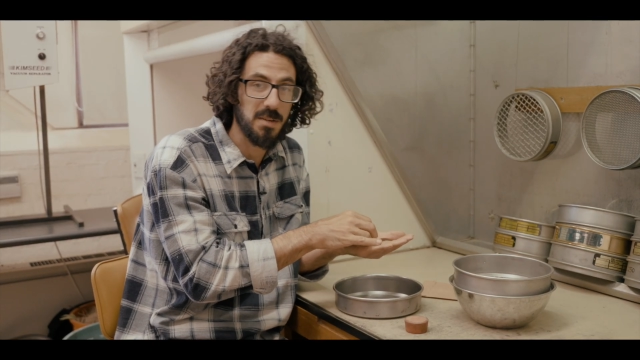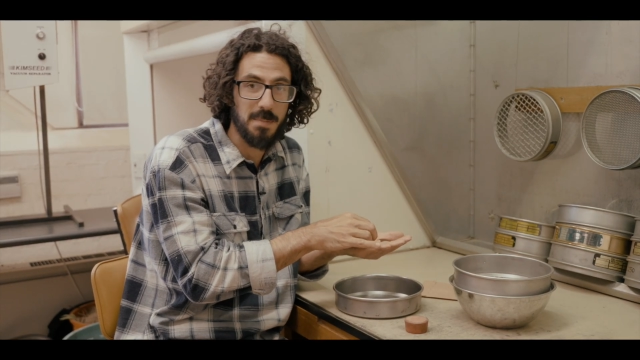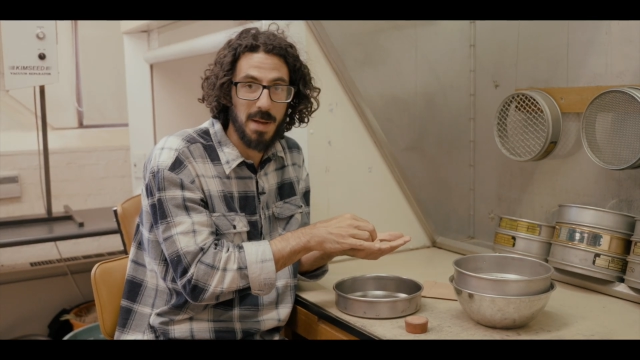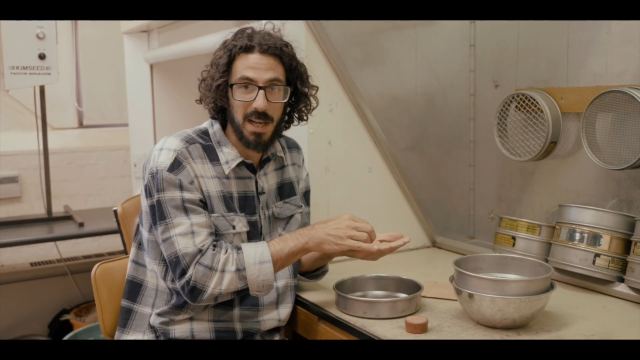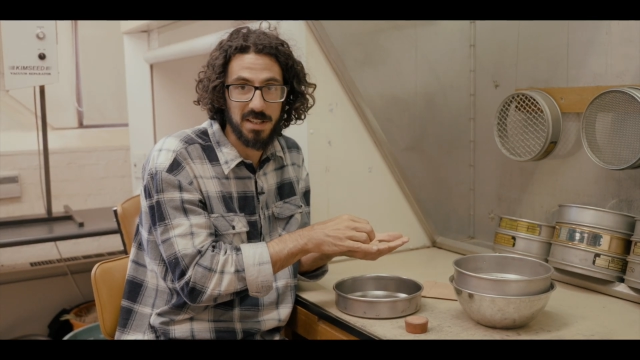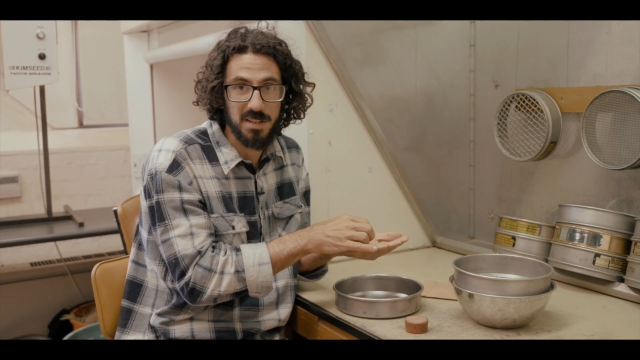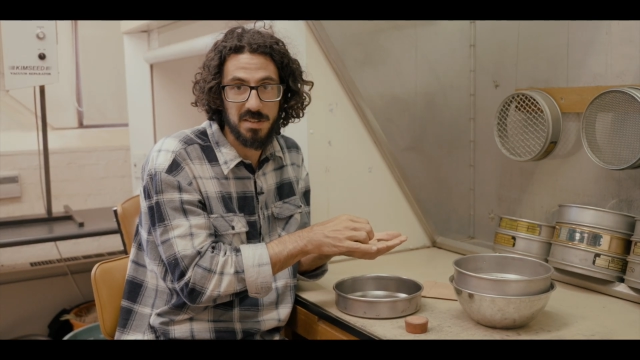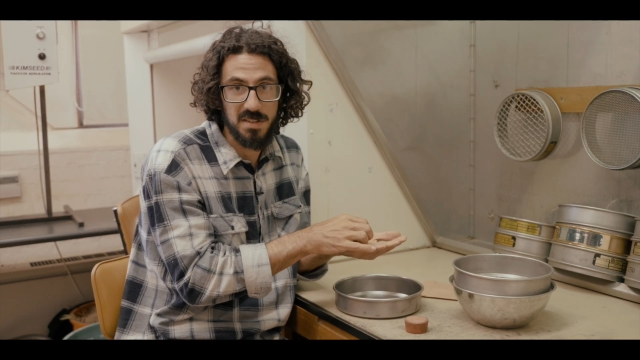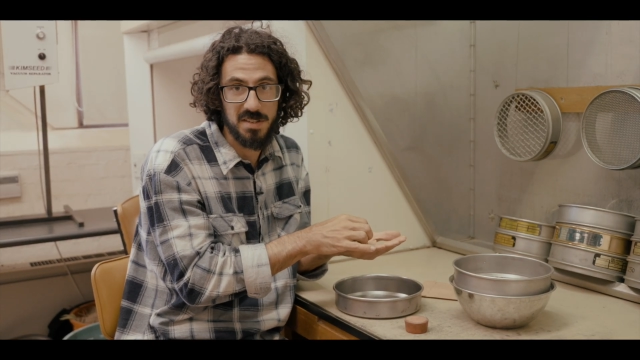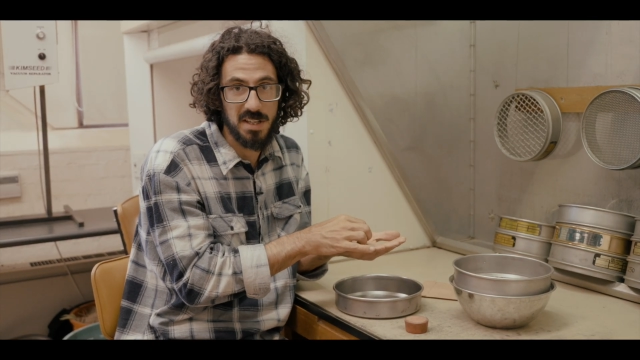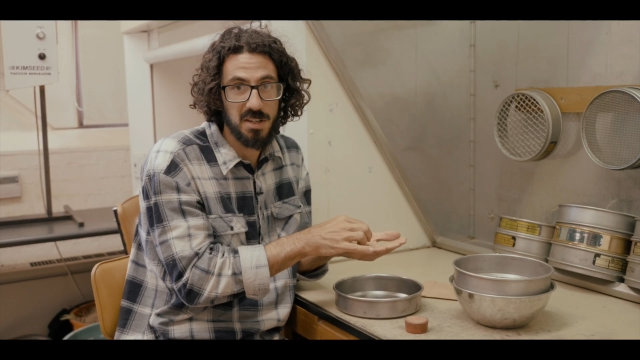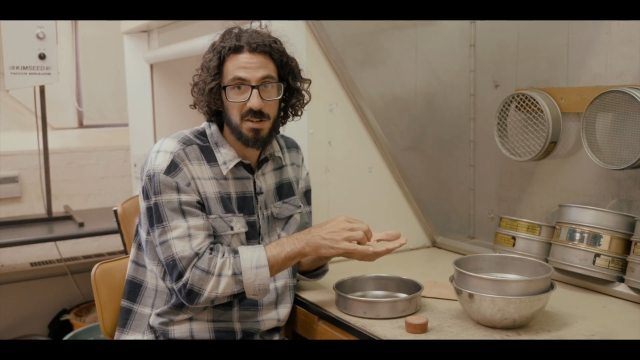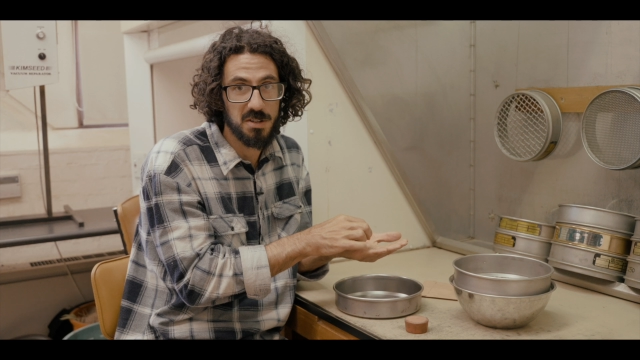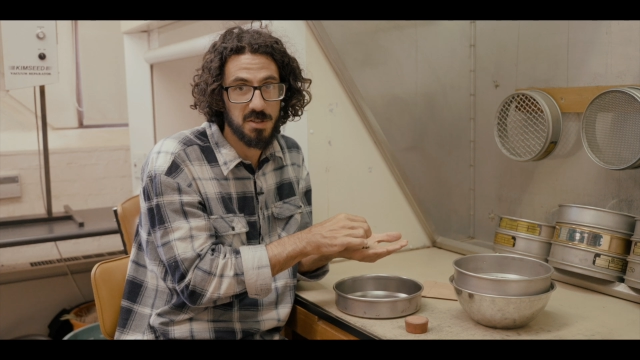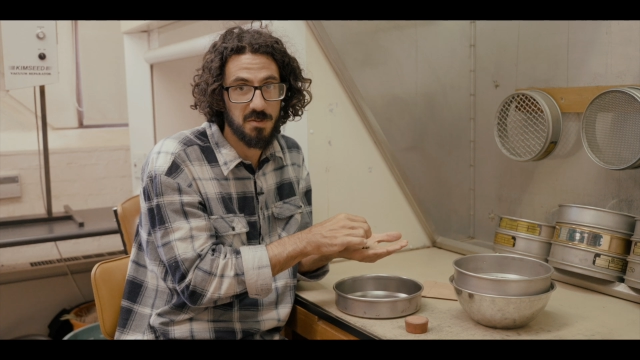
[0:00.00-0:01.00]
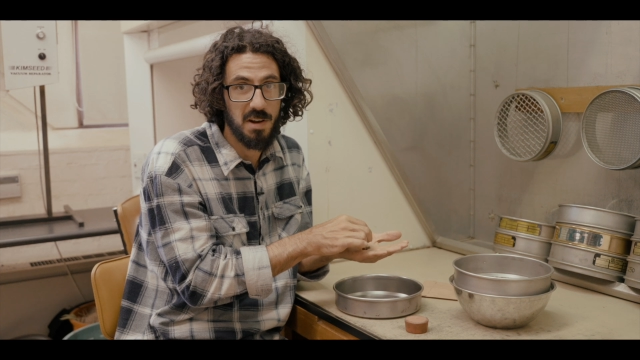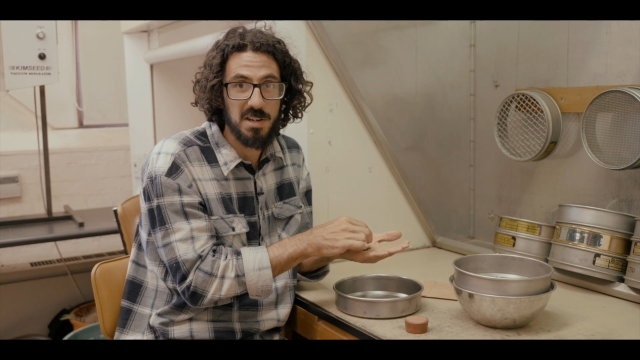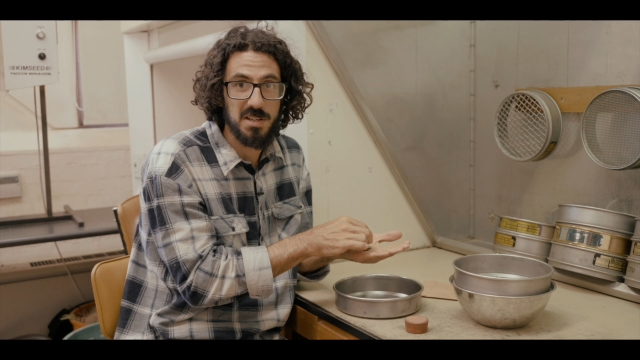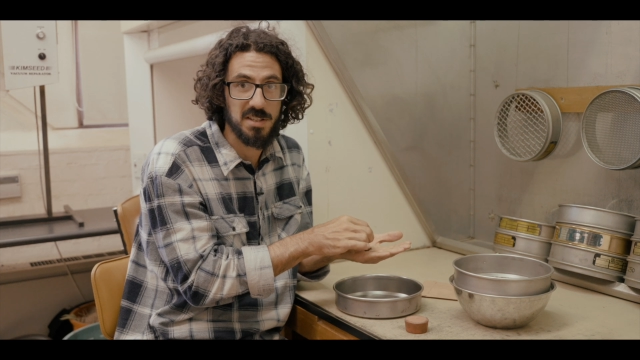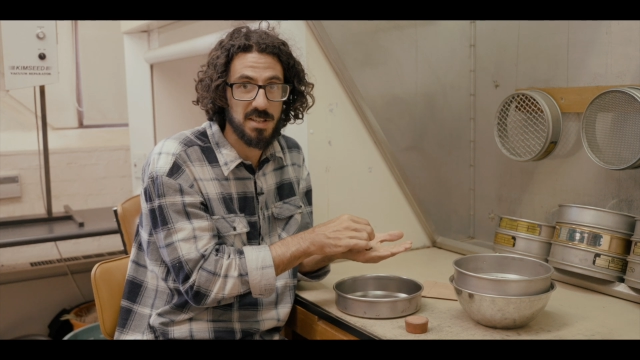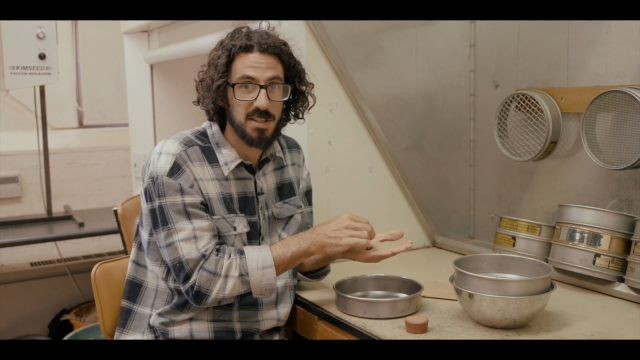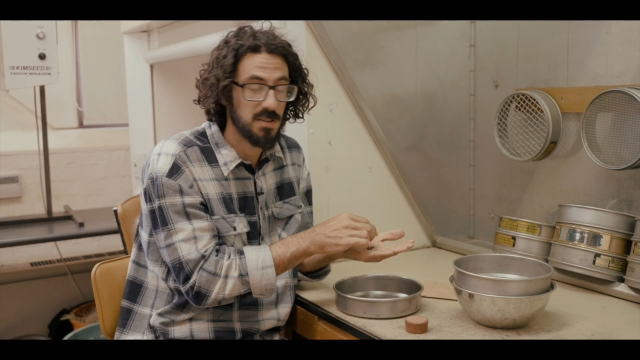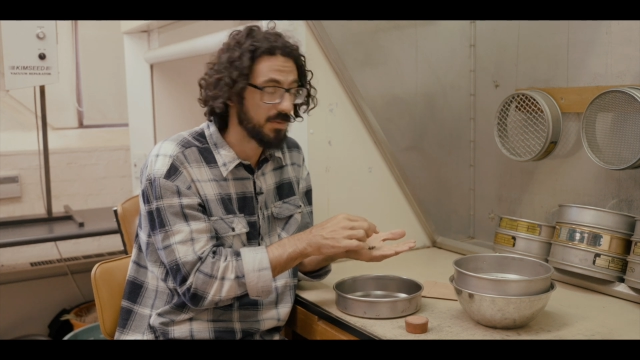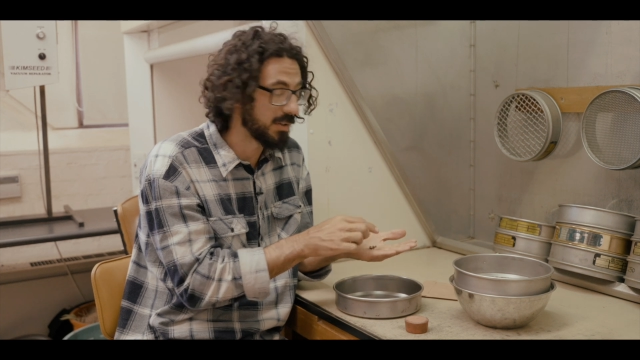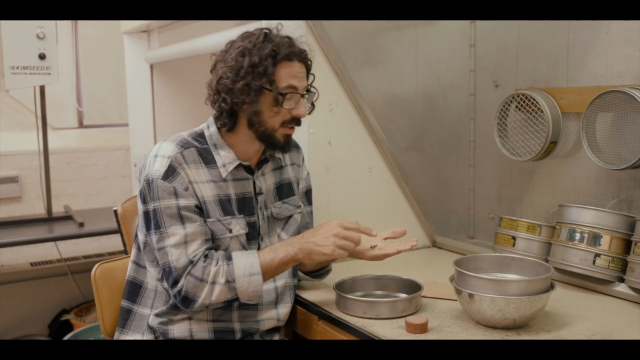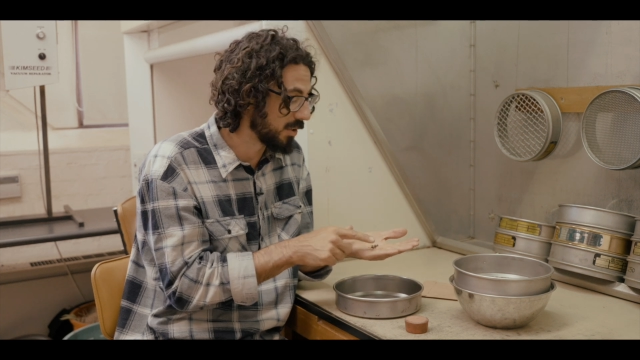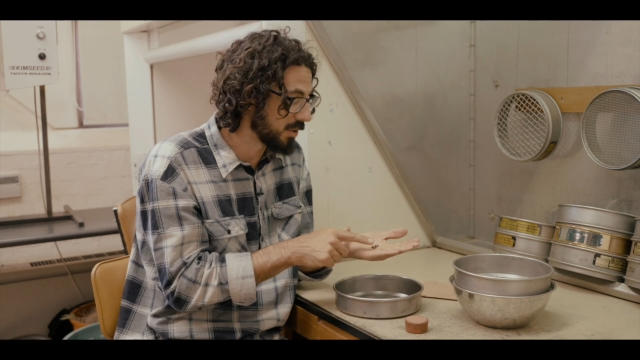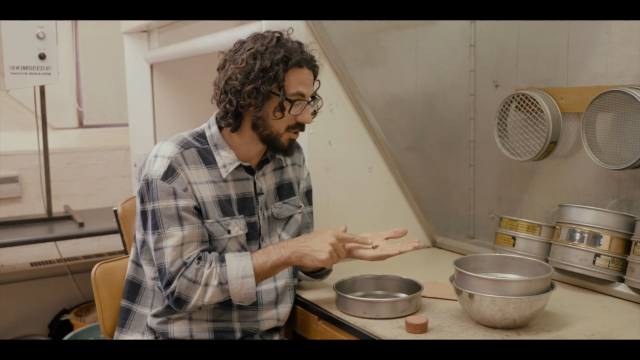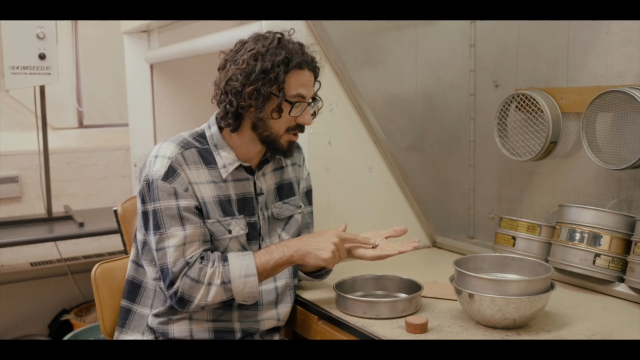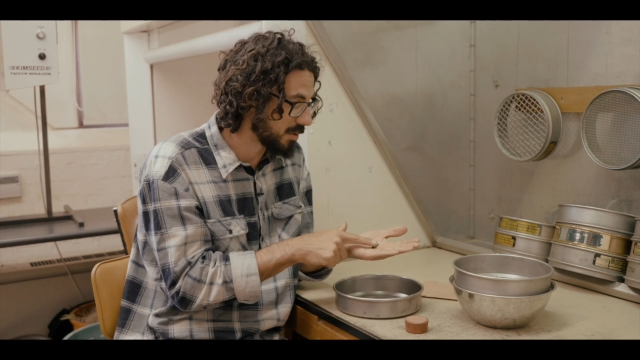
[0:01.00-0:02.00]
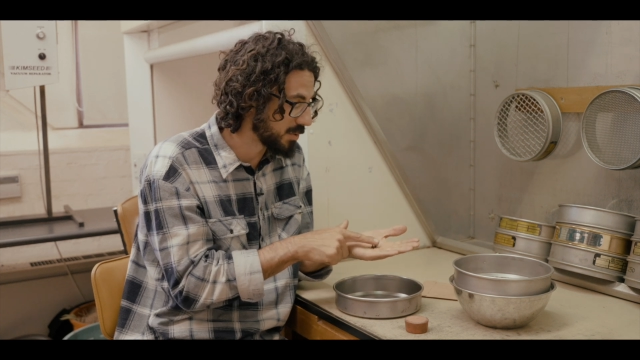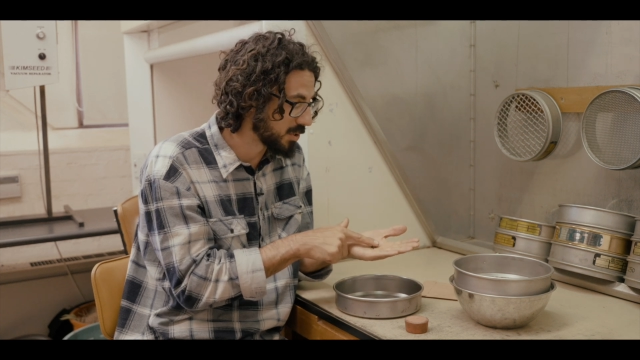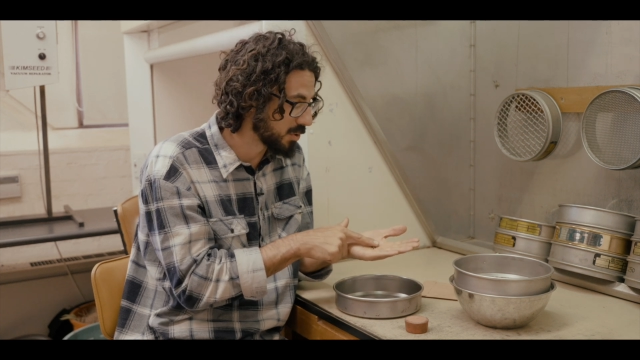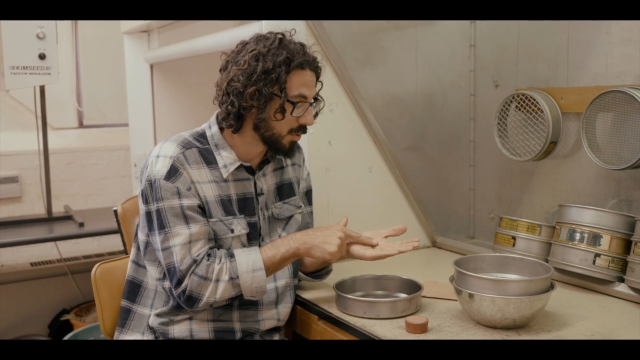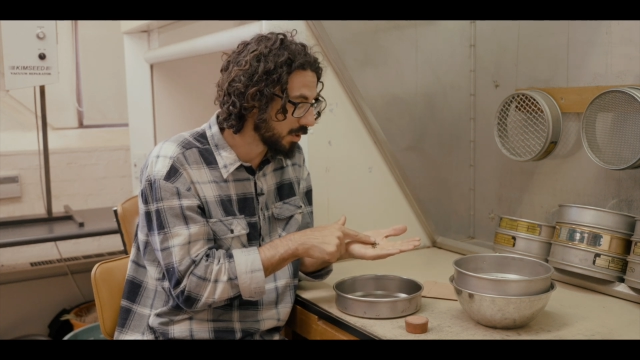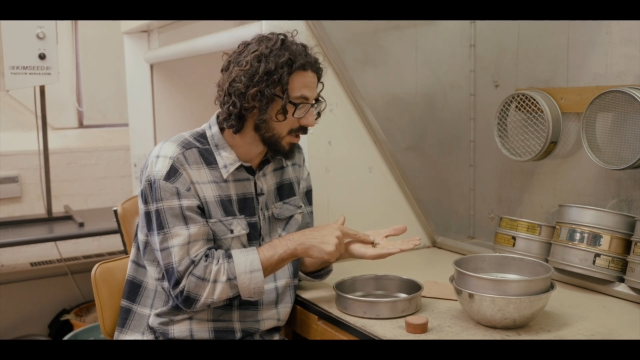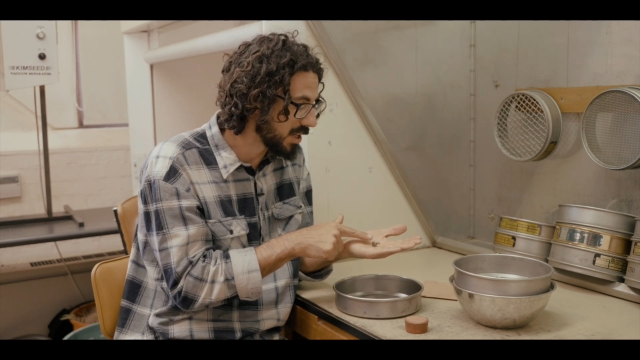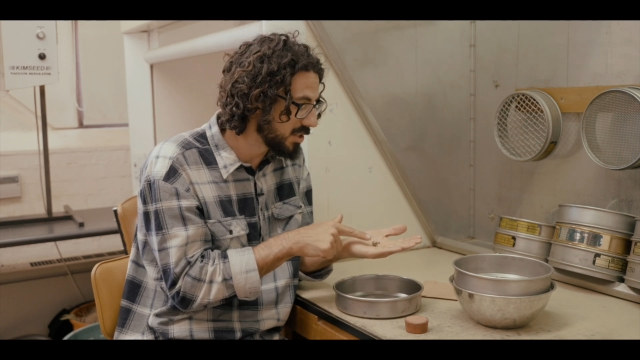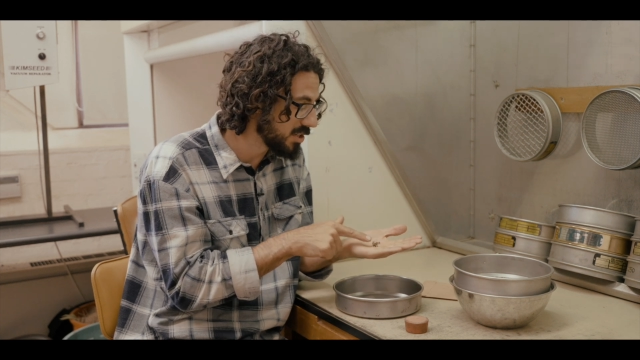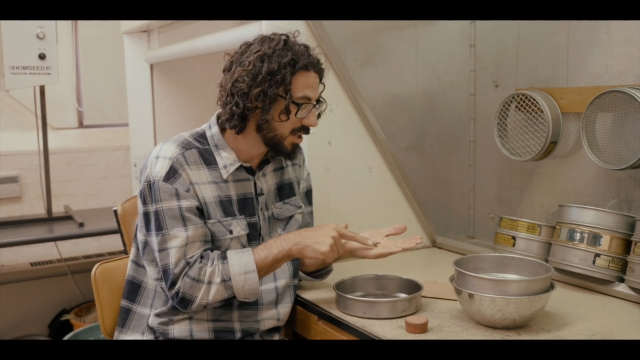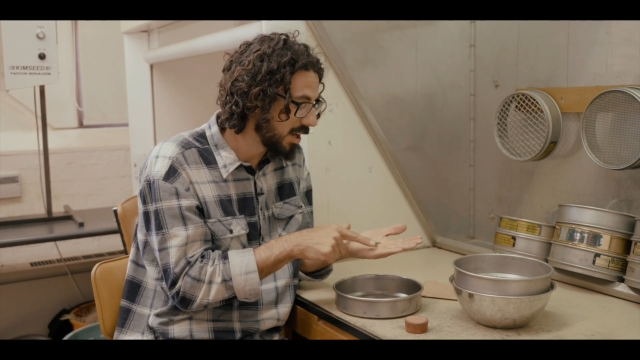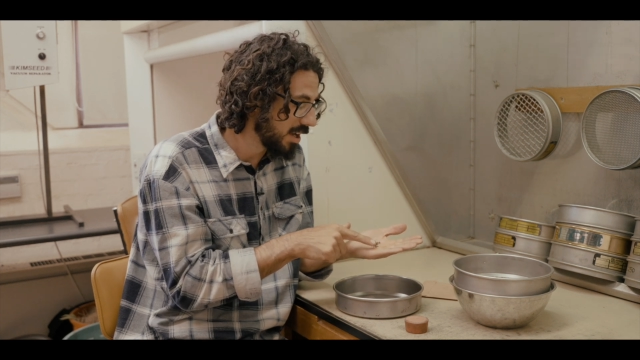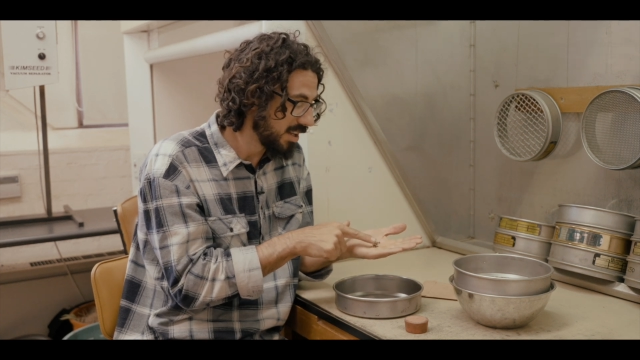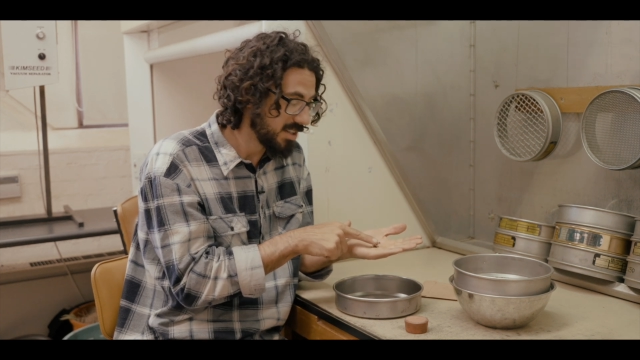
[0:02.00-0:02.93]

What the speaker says: them back to the Seed Conservation Centre for long-term storage,